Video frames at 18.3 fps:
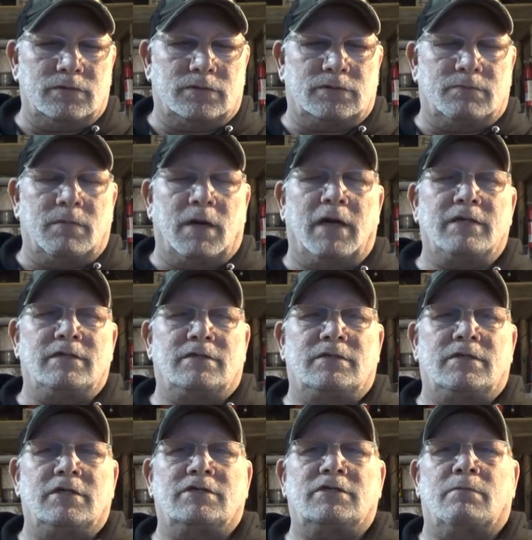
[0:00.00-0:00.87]
my
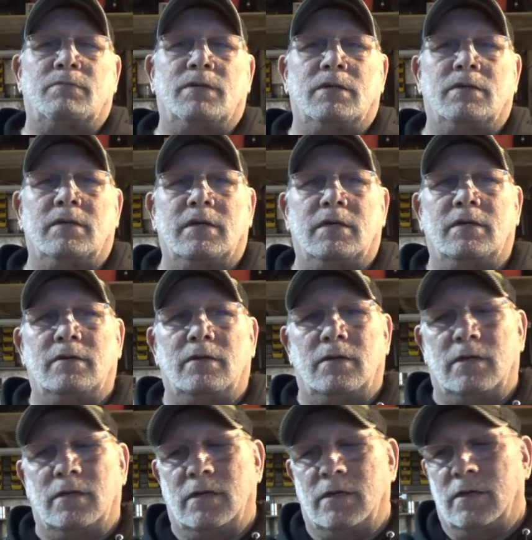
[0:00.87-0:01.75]
disability,
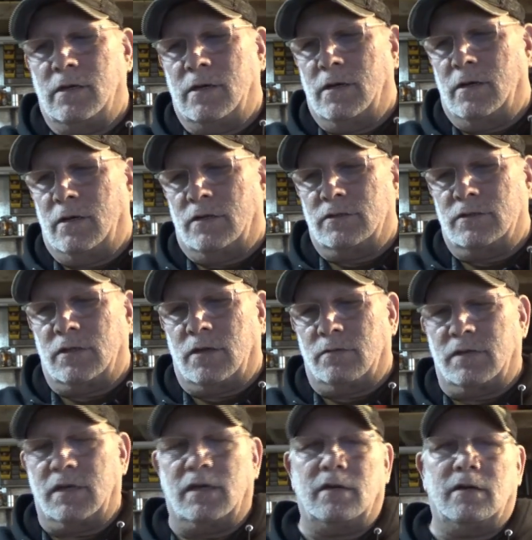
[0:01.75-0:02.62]
so I'm
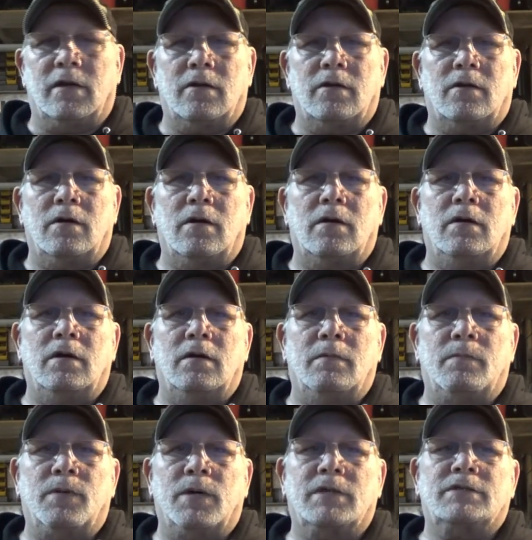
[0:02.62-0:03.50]
getting another
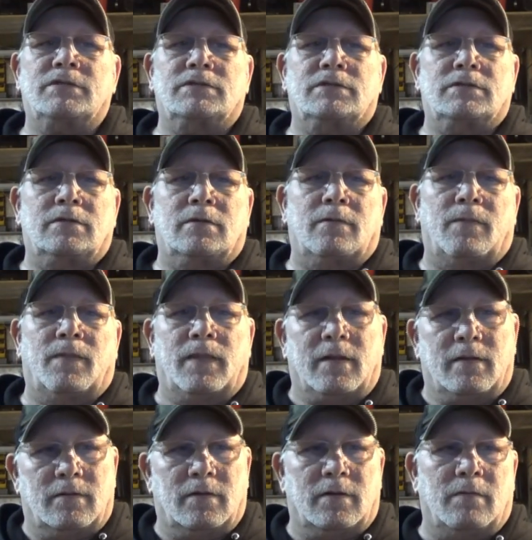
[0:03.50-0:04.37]
$100
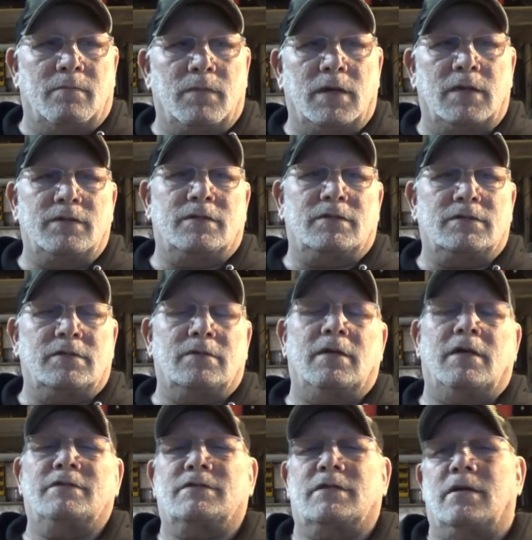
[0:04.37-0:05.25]
a month. So
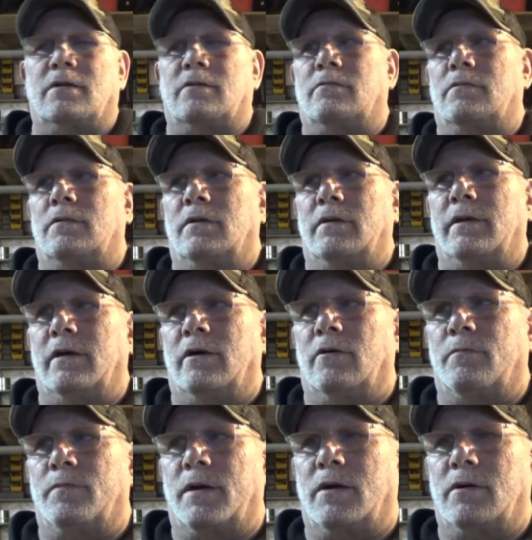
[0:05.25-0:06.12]
that's going to really
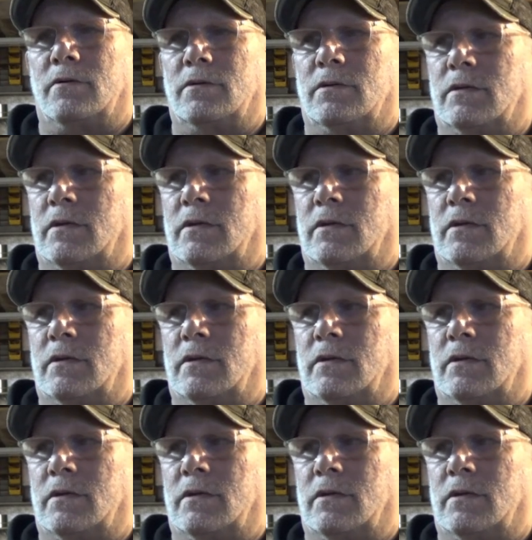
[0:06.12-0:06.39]
help out.